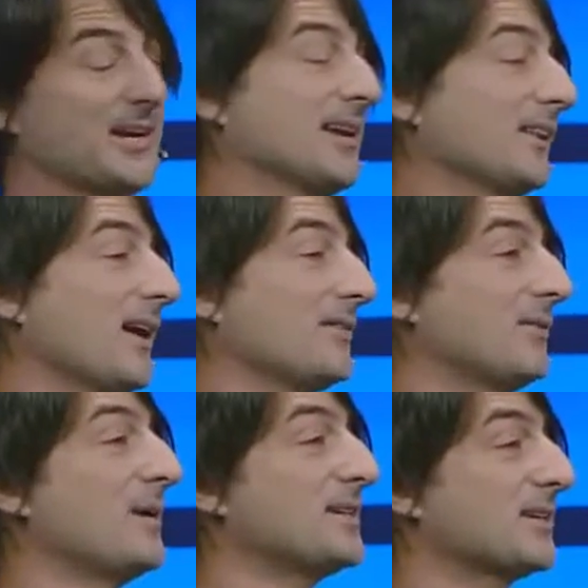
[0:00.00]
in a lot of
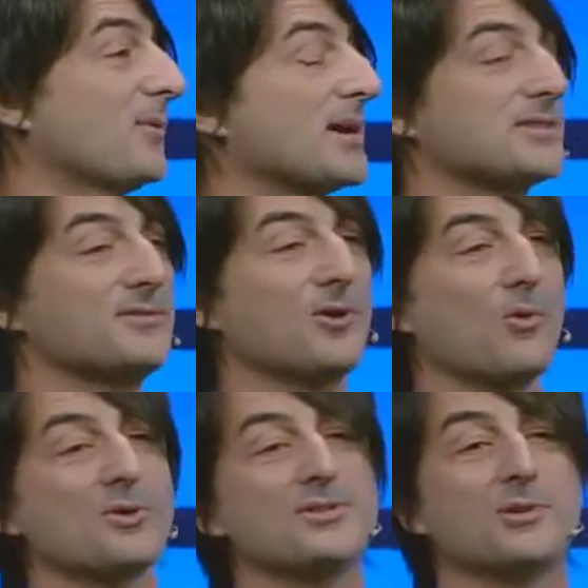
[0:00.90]
amazing ways. And of
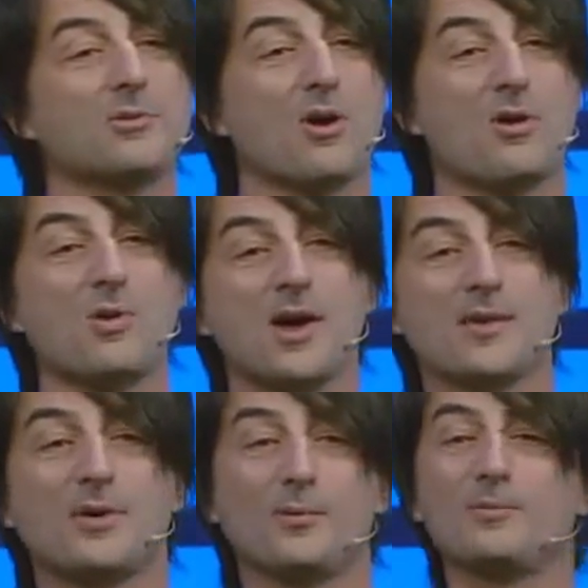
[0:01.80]
course, you know
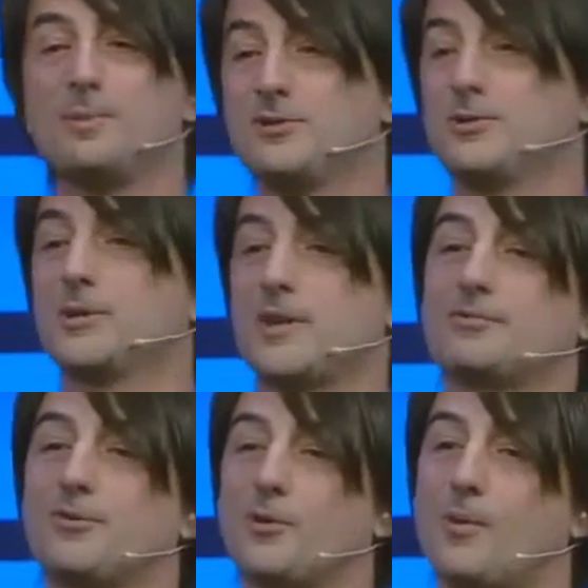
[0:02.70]
that we've been doing that
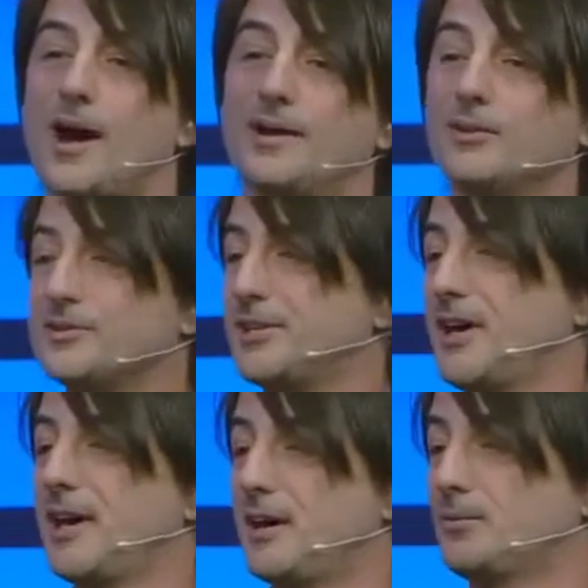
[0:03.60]
for a while.
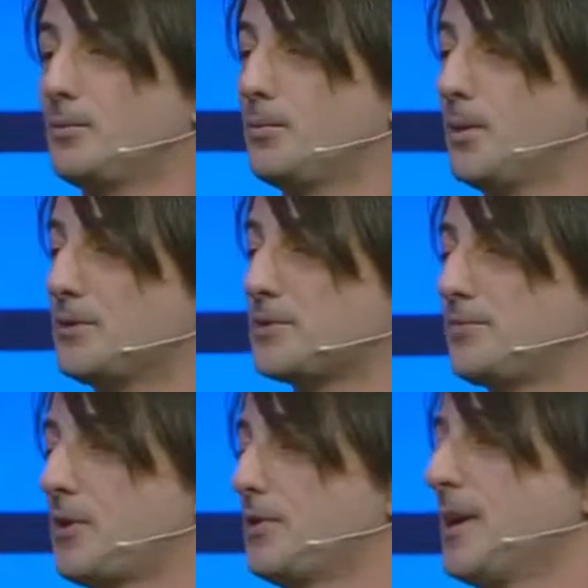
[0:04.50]
Today on Windows
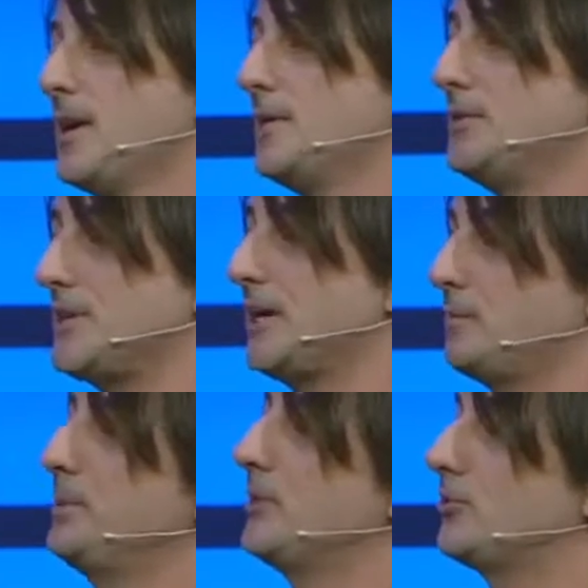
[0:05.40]
Phone, if you take a
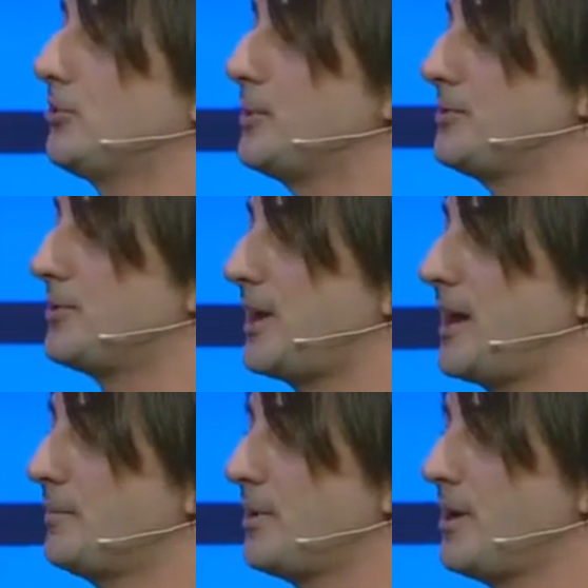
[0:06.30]
picture with your
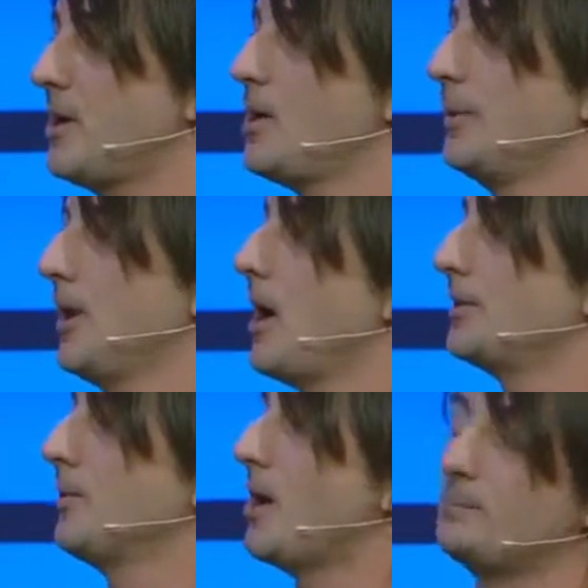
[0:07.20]
camera, we
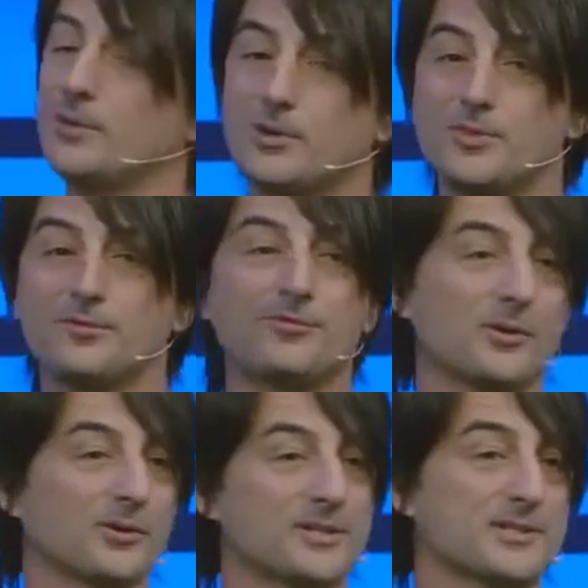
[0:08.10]
auto-upload the
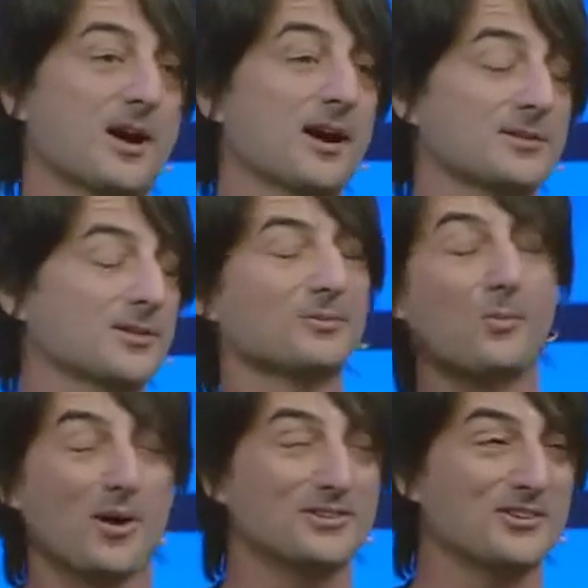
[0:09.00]
photo to
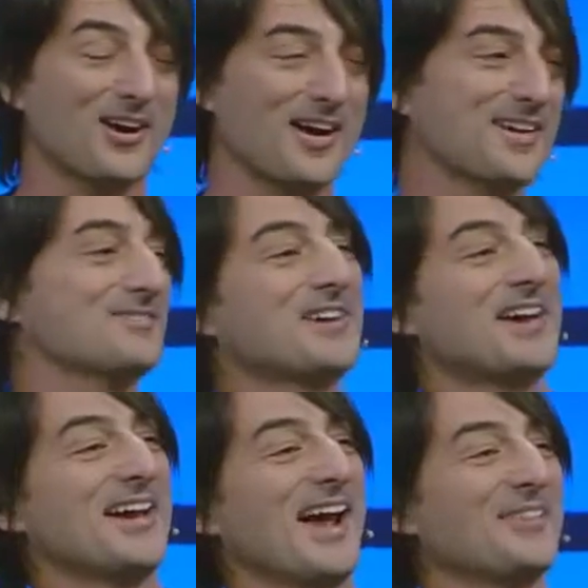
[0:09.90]

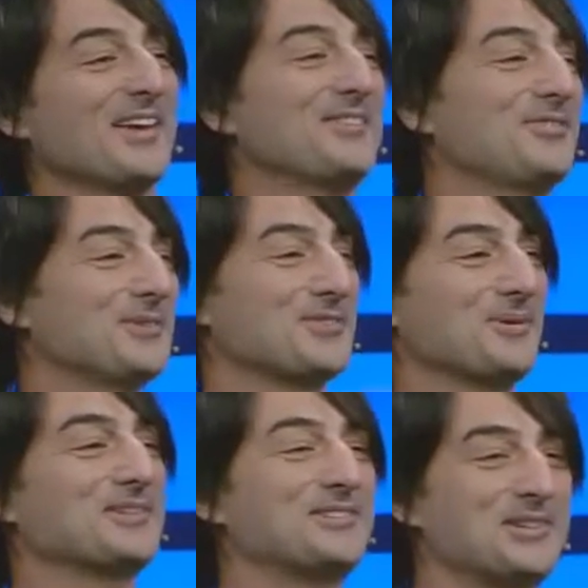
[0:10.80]
OneDrive. And then if you
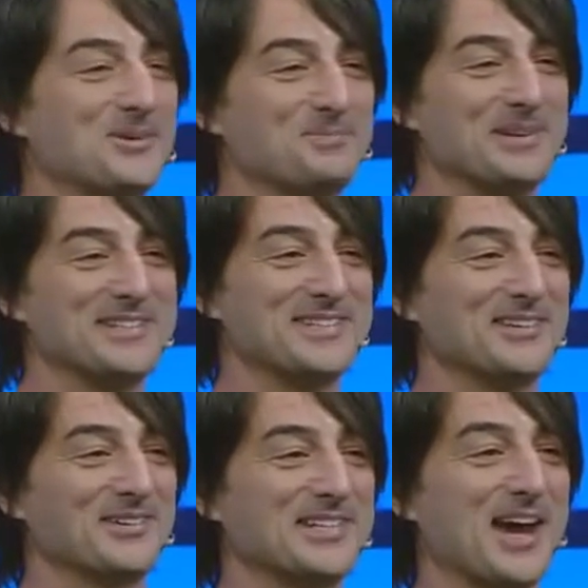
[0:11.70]
switch to your PC
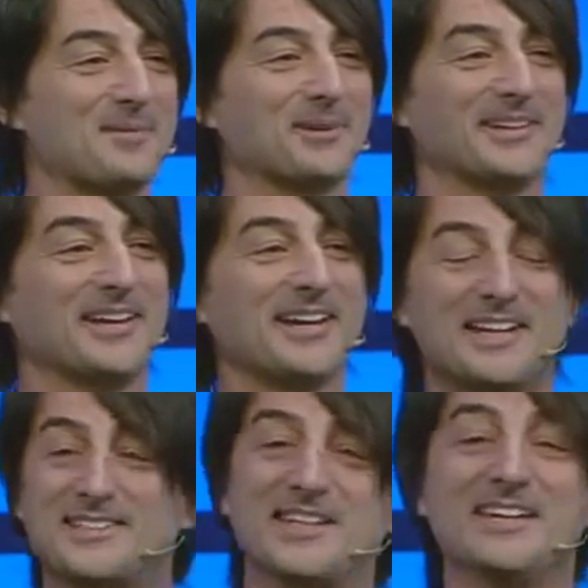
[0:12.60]
or tablet,
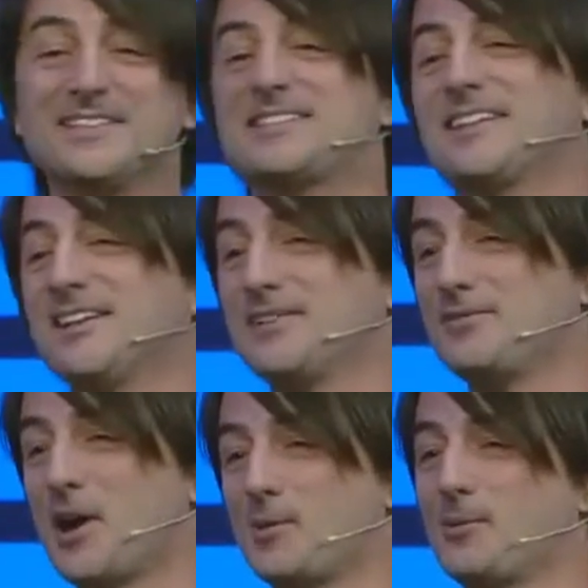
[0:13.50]
it's instantly
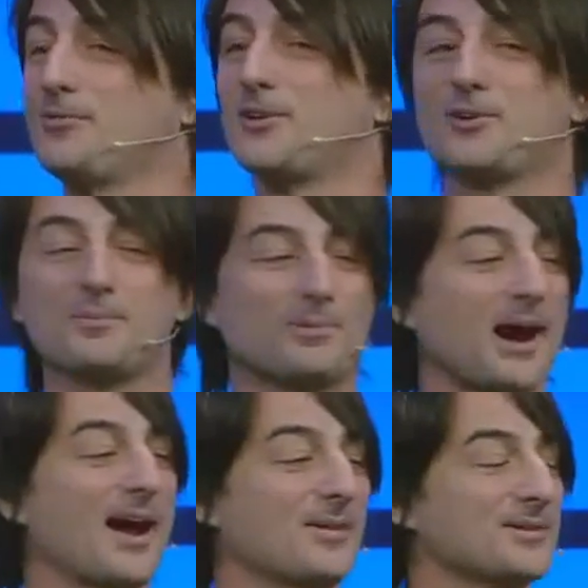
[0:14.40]
available for you to
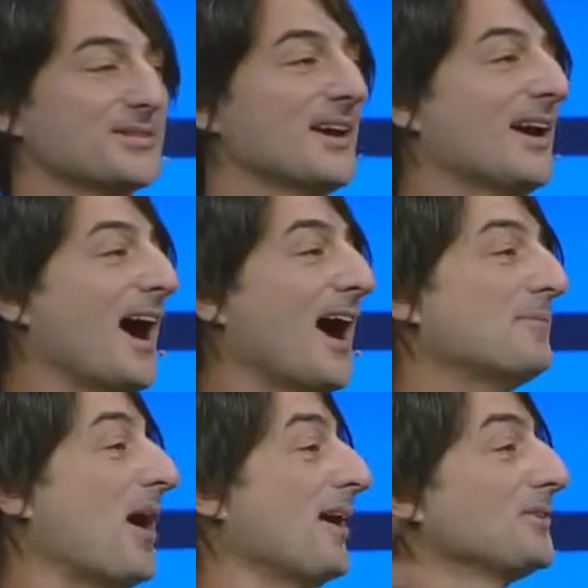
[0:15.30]
browse.
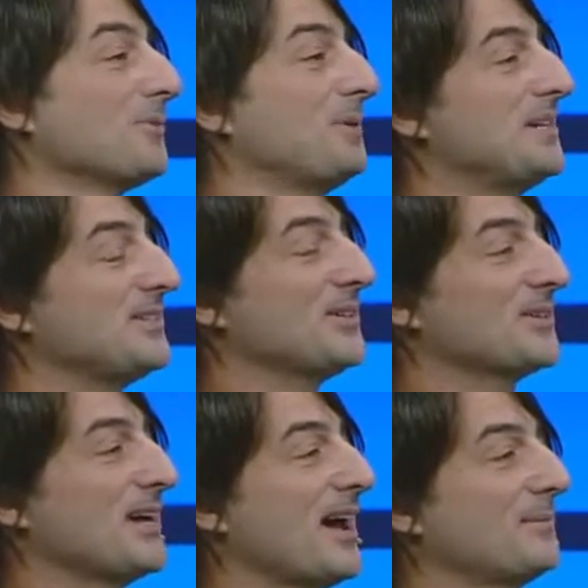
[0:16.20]
On your PC or
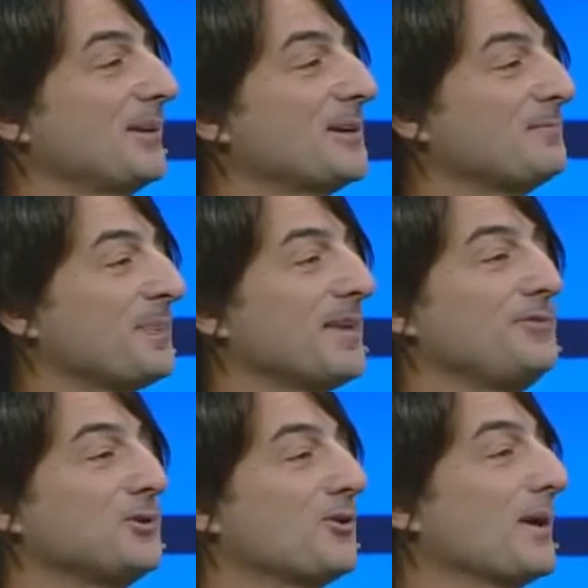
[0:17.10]
tablet, if
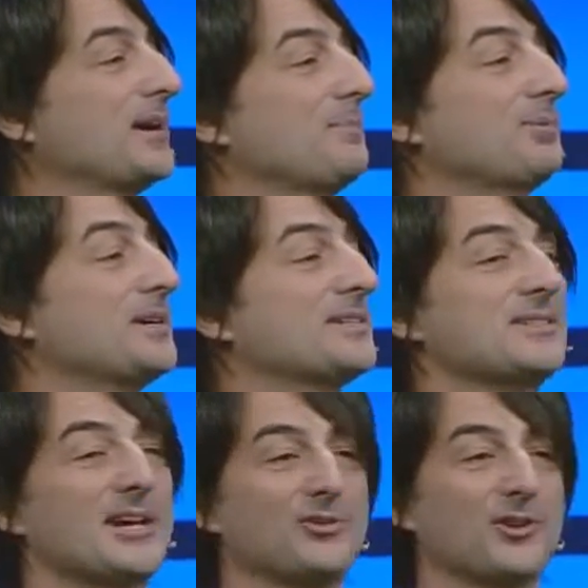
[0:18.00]
you create a
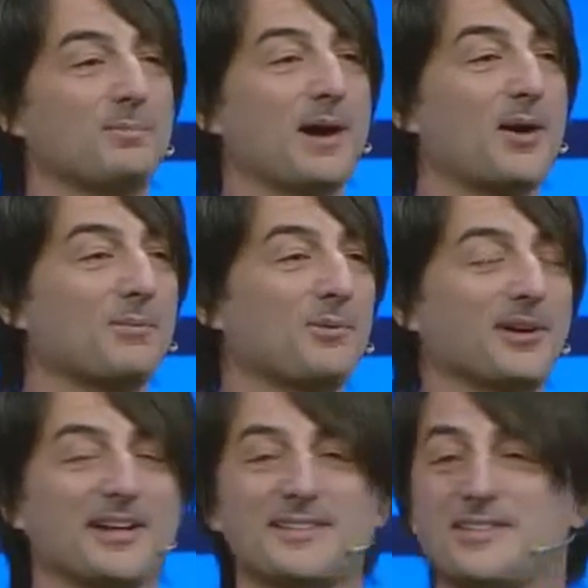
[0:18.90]
presentation in
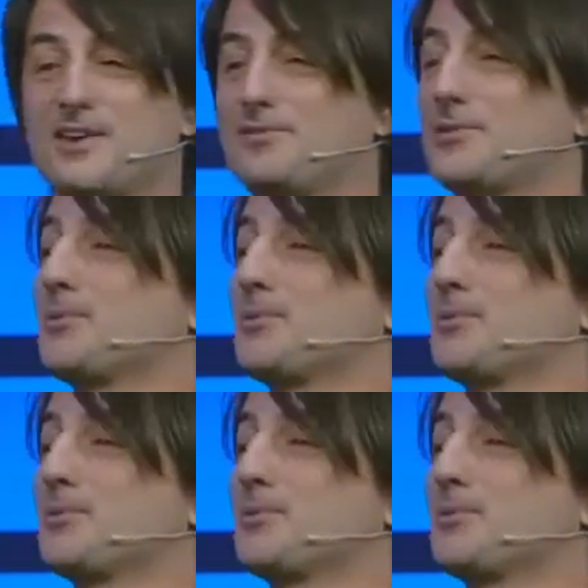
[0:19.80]
PowerPoint and save to